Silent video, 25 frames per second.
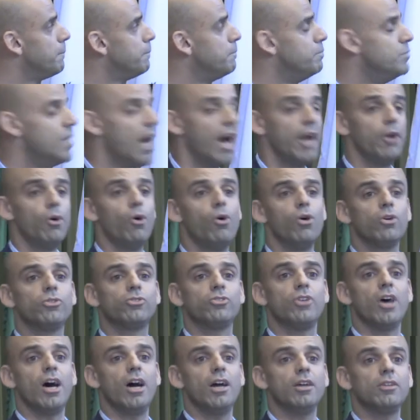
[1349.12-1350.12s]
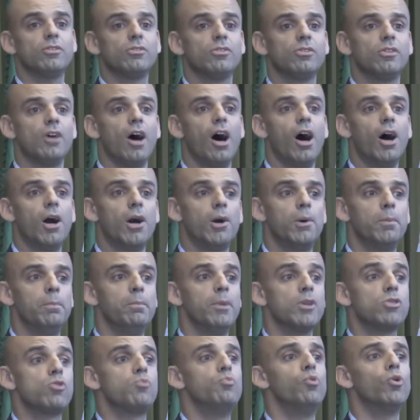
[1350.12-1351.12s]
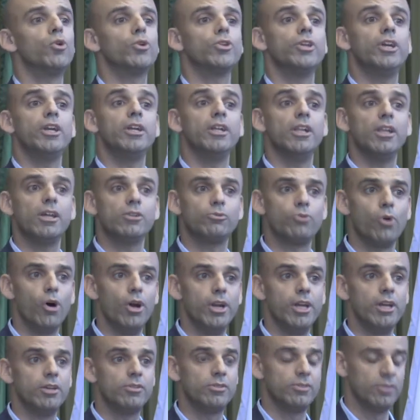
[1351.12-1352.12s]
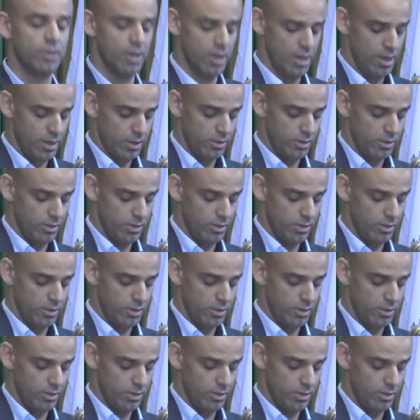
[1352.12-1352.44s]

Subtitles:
nano oxides are much more than electronics.